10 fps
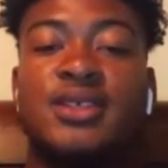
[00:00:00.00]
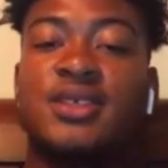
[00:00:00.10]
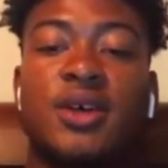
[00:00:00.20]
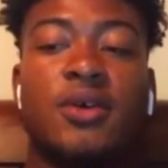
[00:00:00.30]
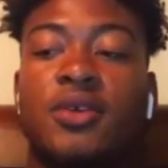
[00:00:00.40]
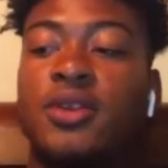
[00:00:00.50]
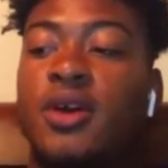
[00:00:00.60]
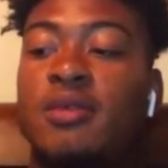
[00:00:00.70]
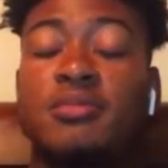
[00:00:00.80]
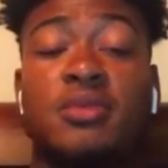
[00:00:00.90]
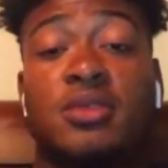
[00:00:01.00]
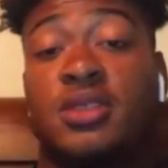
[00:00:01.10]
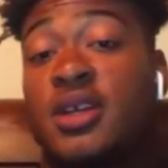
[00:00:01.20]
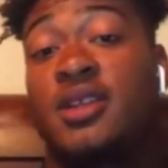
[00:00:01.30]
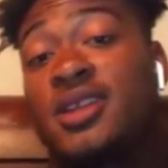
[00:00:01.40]
So I'm
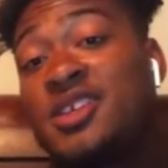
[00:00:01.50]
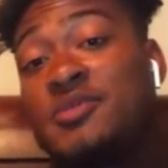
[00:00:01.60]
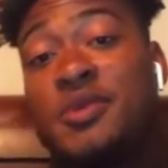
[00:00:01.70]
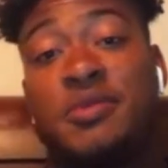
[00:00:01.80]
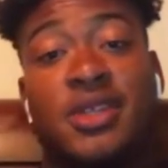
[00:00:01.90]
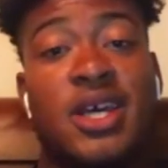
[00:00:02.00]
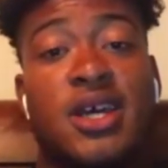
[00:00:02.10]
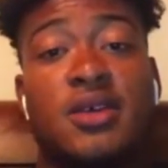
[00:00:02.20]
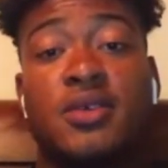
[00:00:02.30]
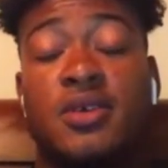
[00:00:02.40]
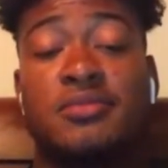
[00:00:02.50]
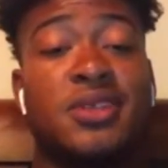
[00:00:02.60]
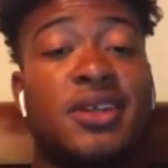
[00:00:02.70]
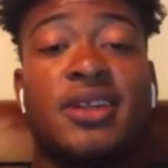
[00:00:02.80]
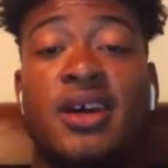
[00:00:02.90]
turning these people down.
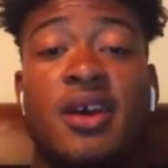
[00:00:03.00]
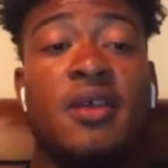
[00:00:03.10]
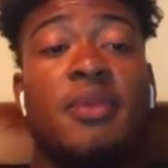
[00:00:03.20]
I'm turning down